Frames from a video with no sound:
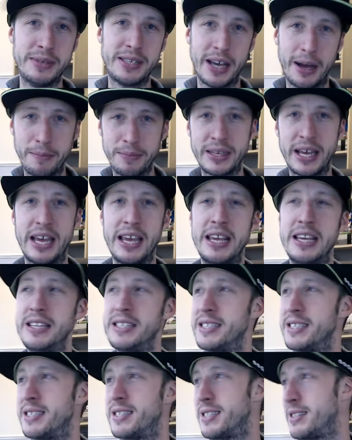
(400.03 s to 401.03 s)

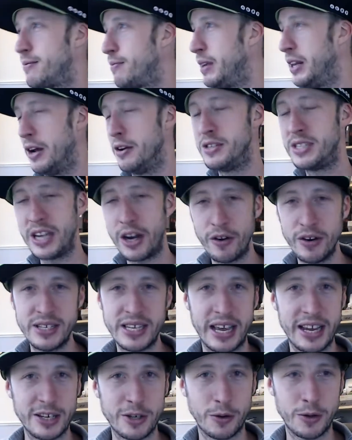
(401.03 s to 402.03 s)
updates, you know, Series
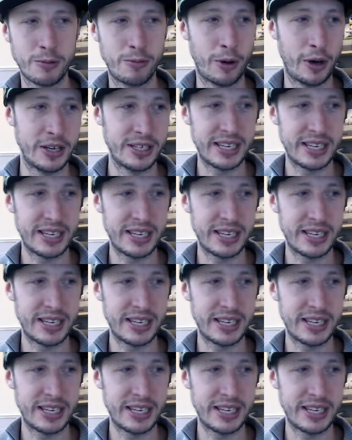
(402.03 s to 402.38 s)
X optimized